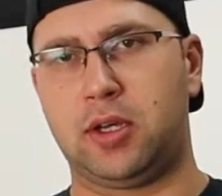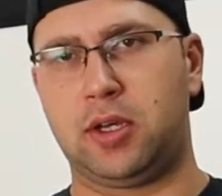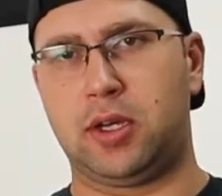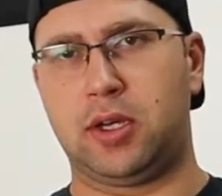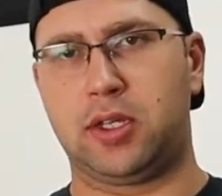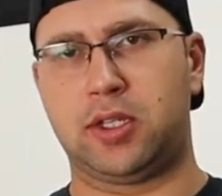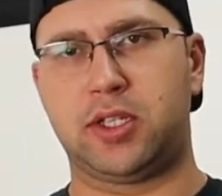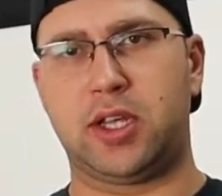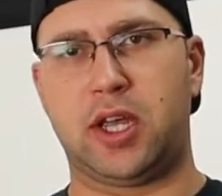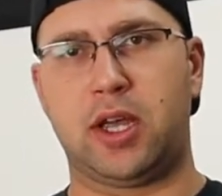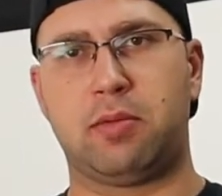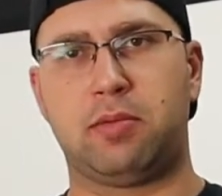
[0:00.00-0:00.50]
a
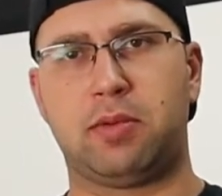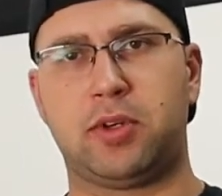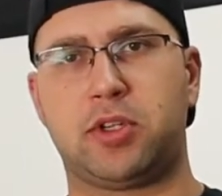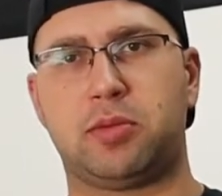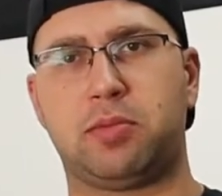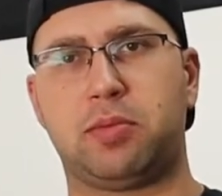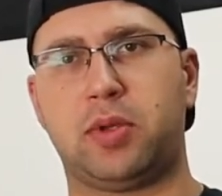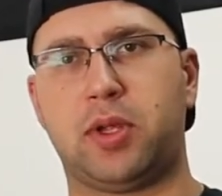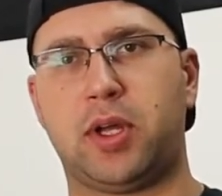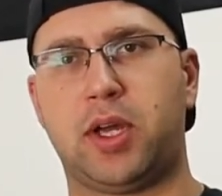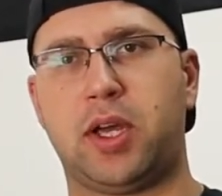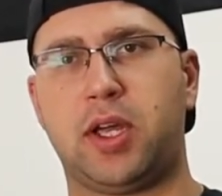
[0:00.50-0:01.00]
sandwich
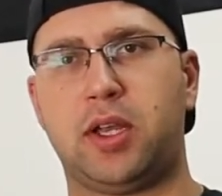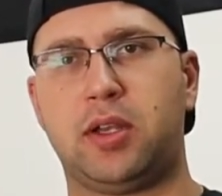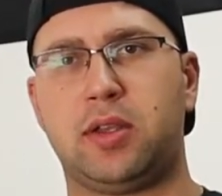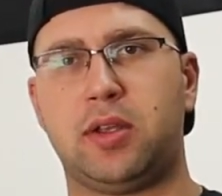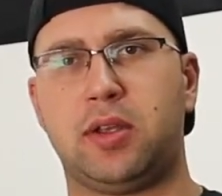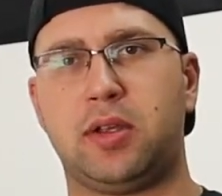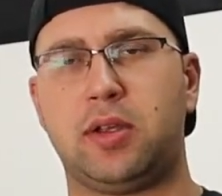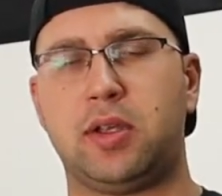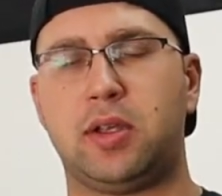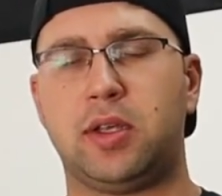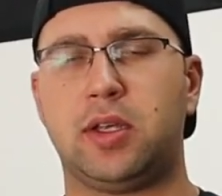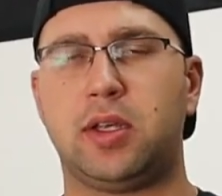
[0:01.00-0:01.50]
plate,
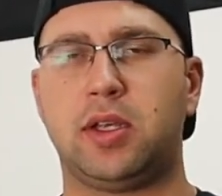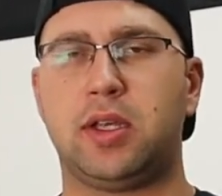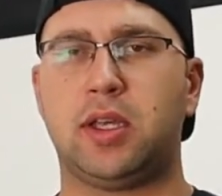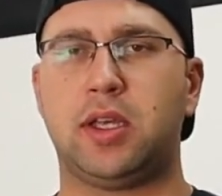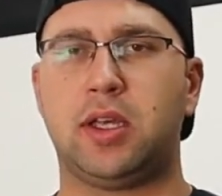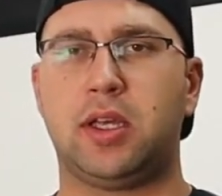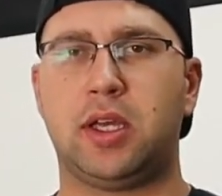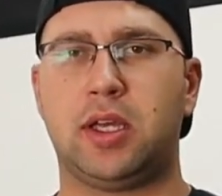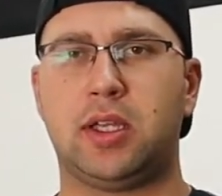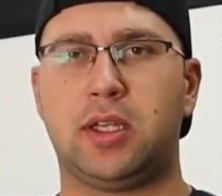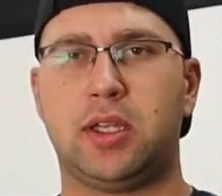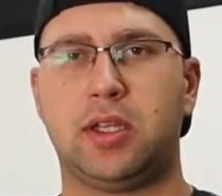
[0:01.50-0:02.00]

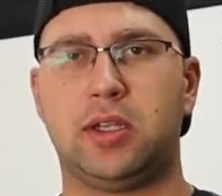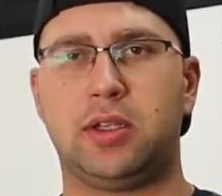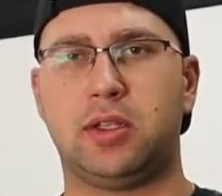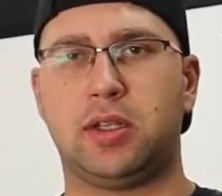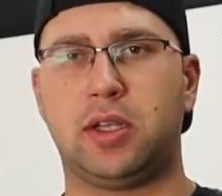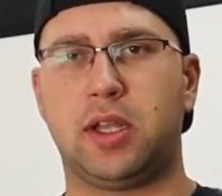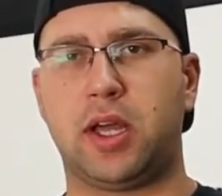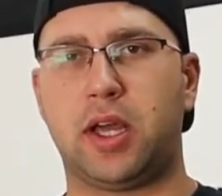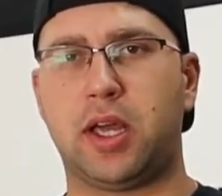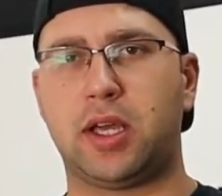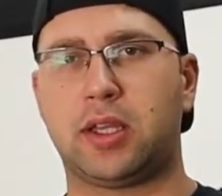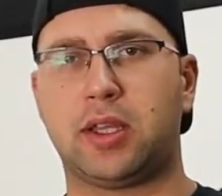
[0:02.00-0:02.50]
it didn't
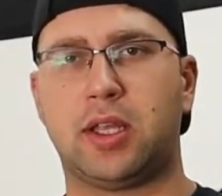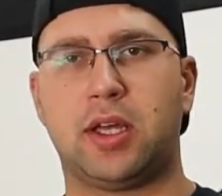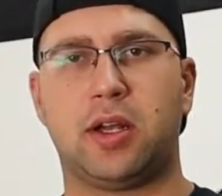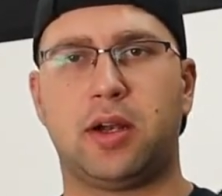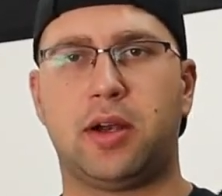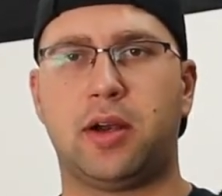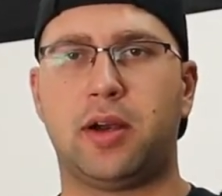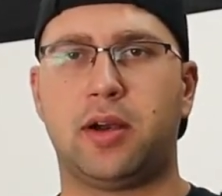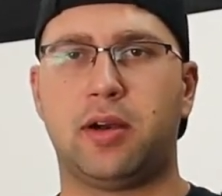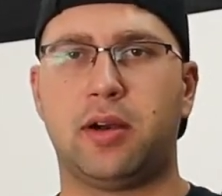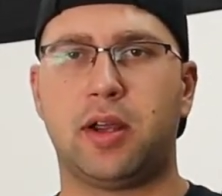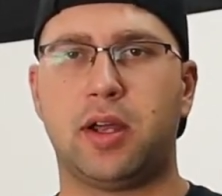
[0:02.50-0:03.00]
like that
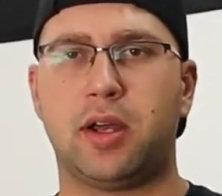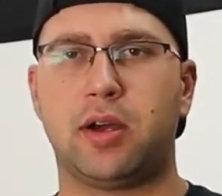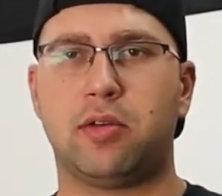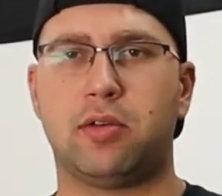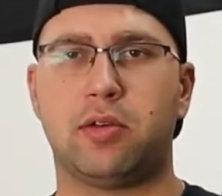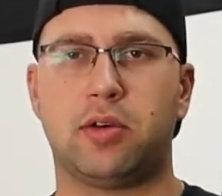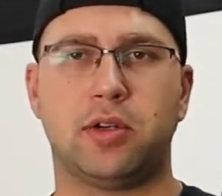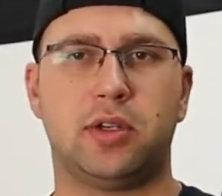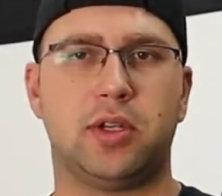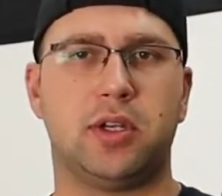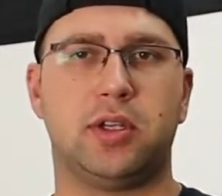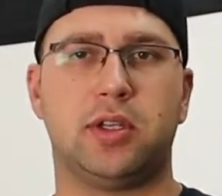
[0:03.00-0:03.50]
area,
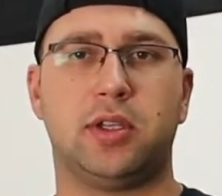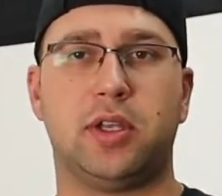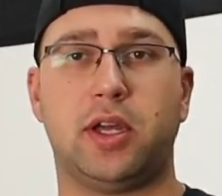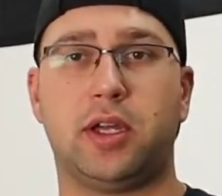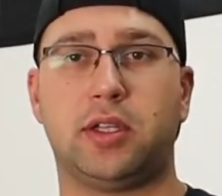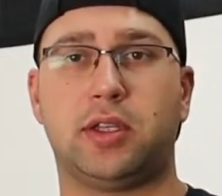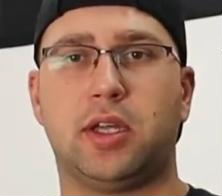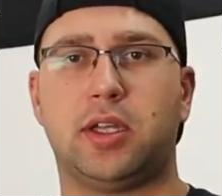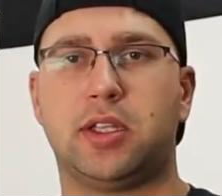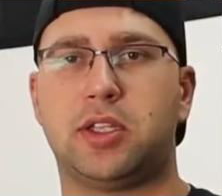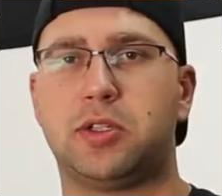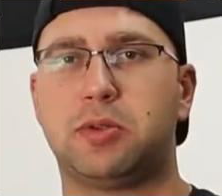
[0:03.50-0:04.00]
or didn't
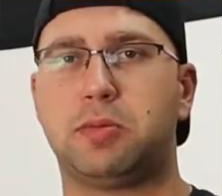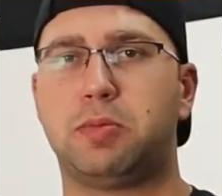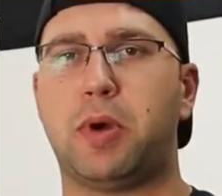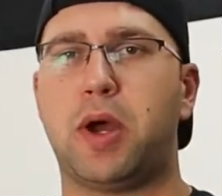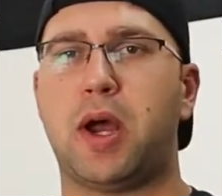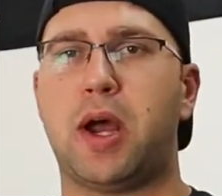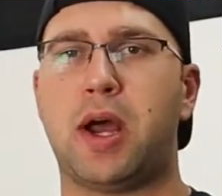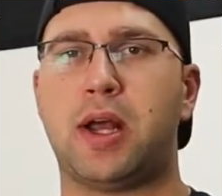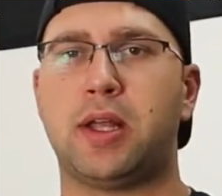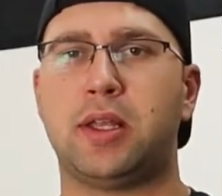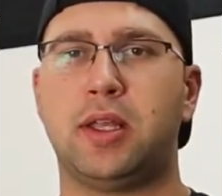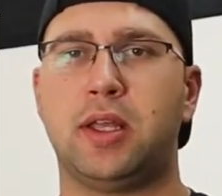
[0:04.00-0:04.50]
like that
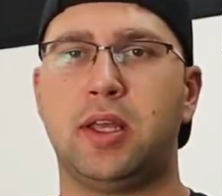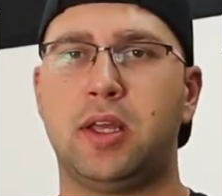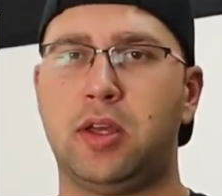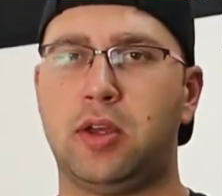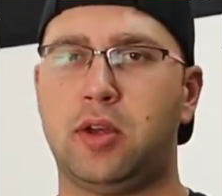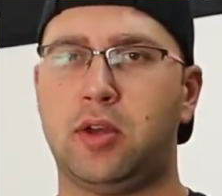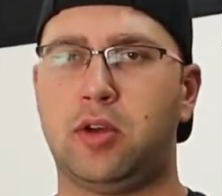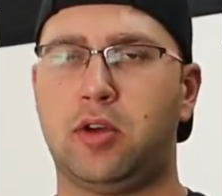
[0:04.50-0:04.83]
spot,